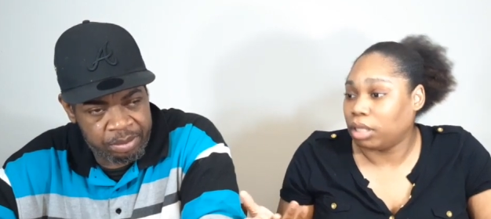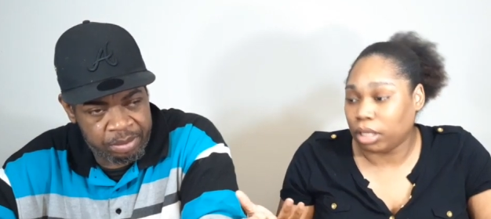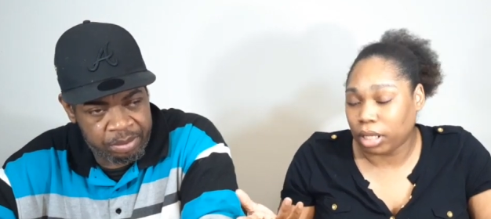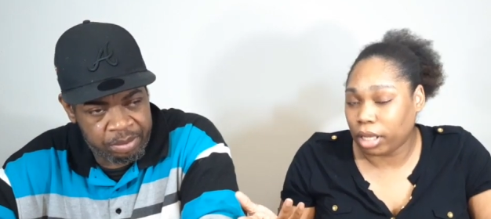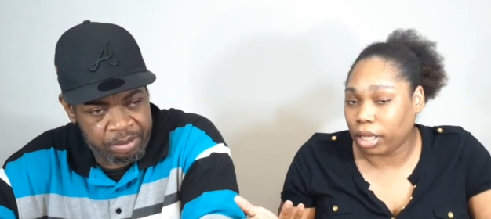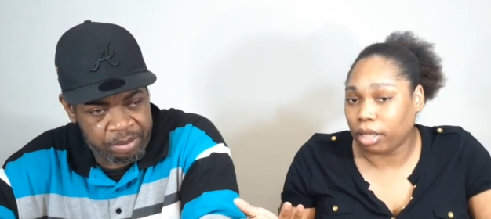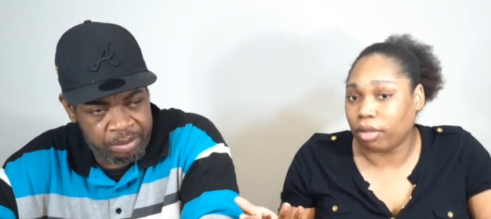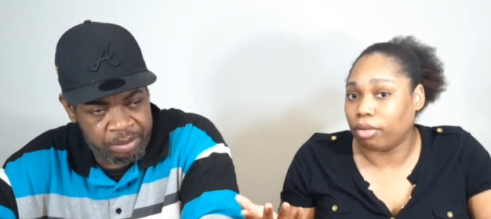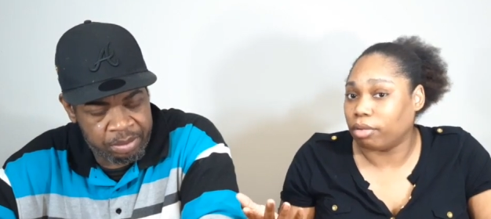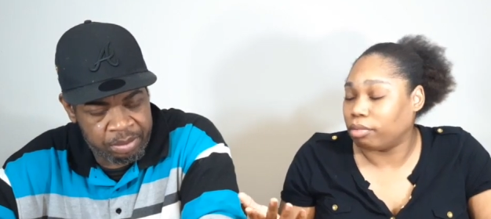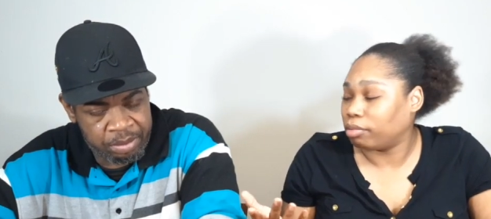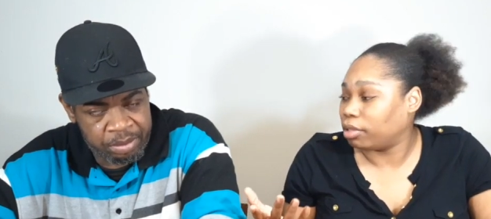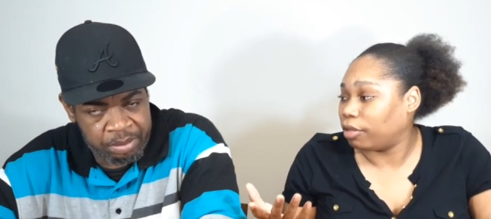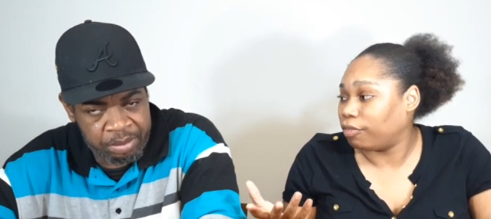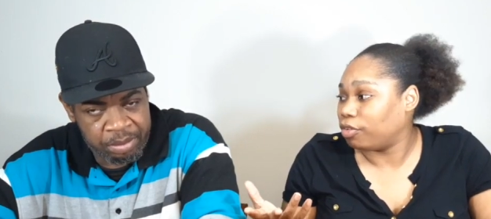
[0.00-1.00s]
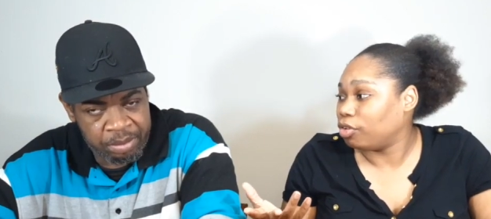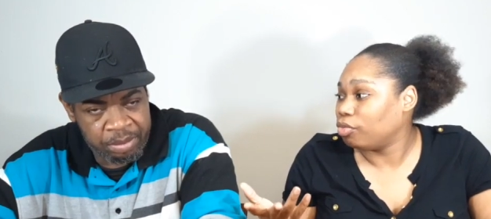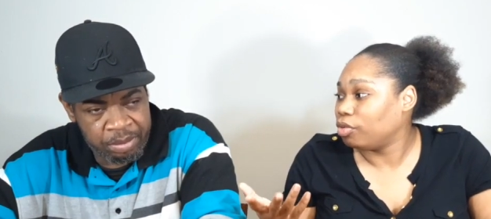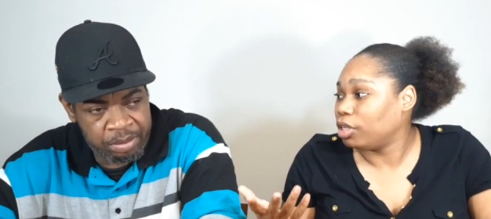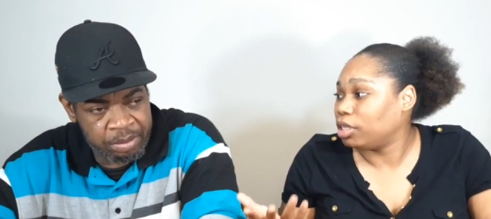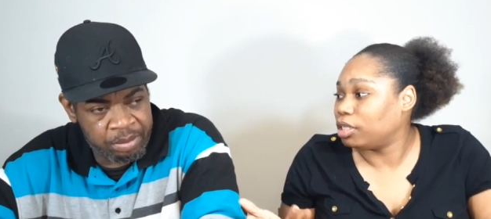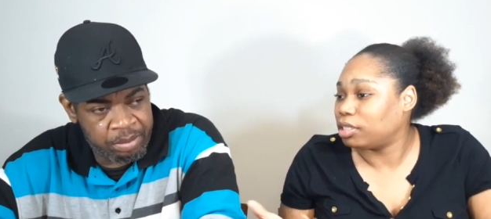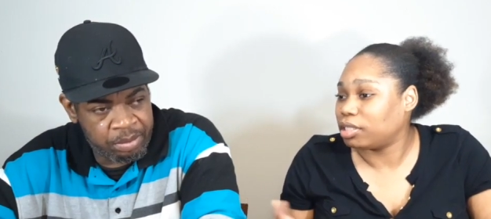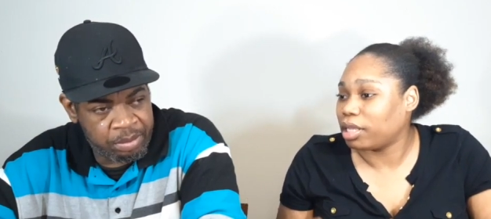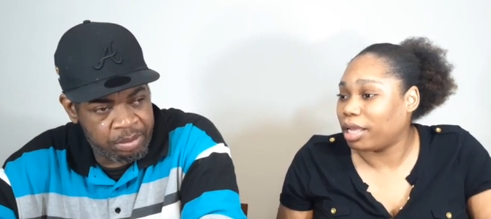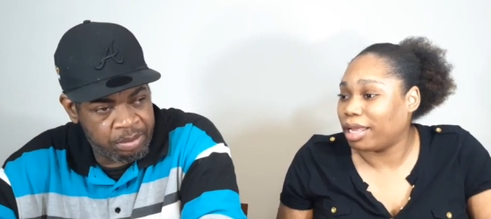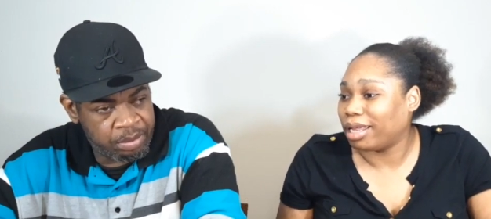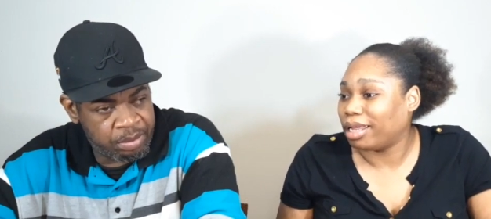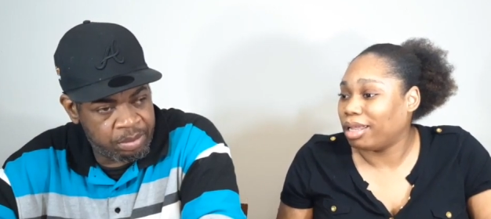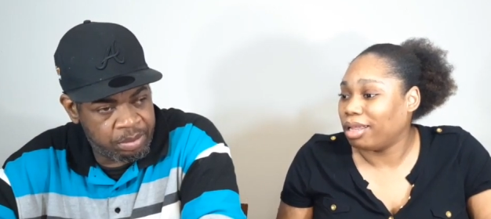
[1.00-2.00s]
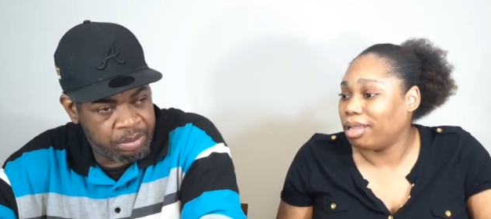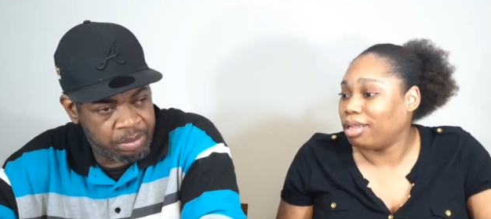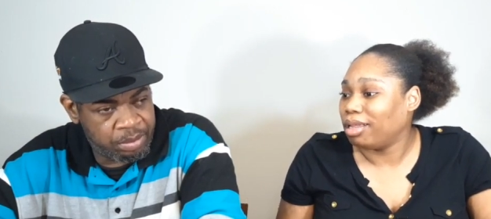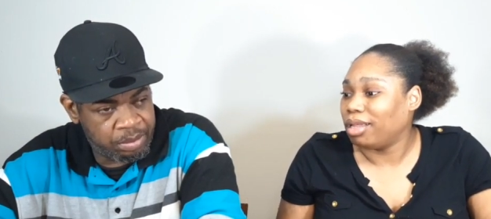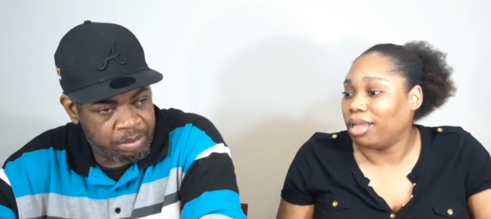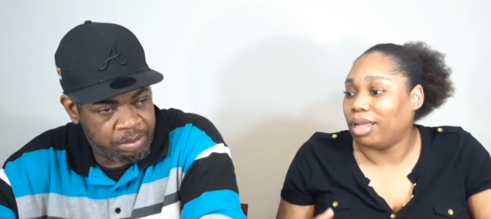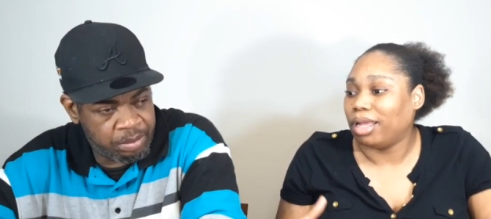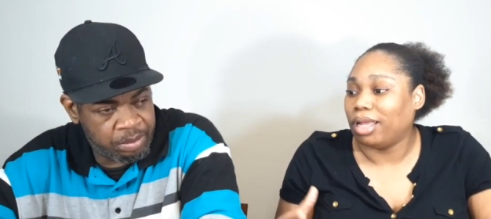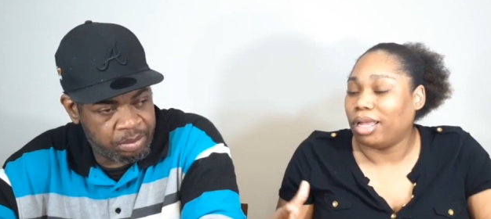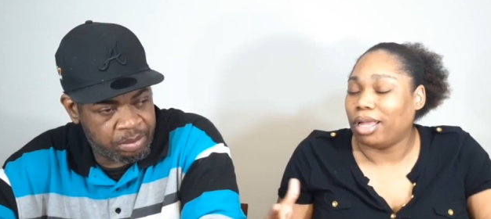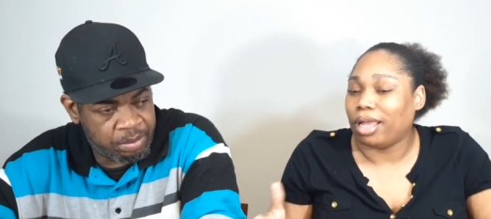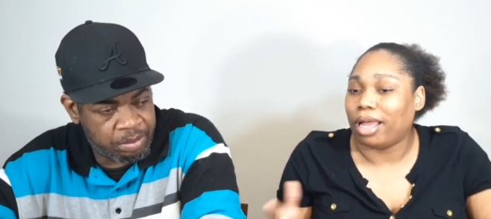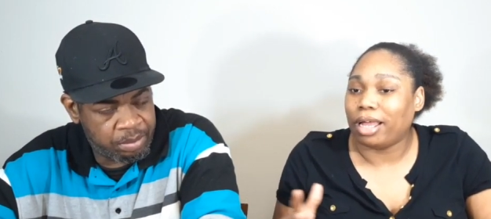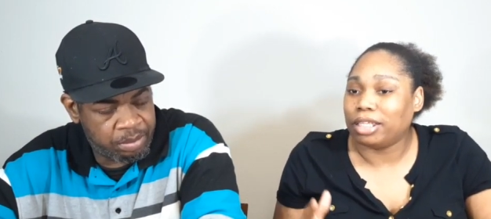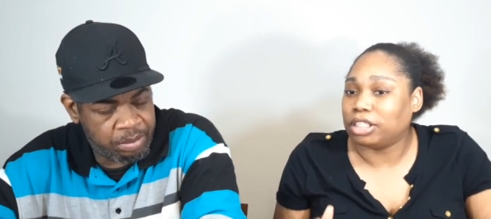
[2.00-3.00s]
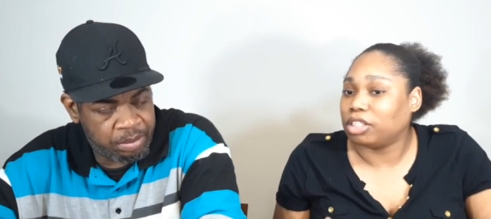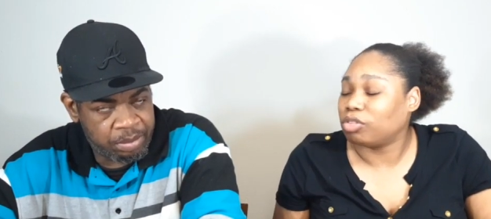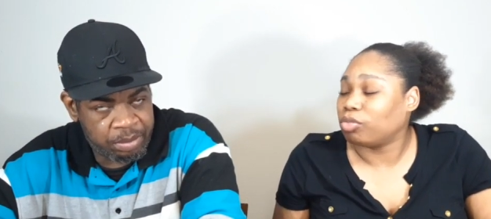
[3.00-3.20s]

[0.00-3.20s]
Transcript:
Speaker 1: hell, if you need to say, I just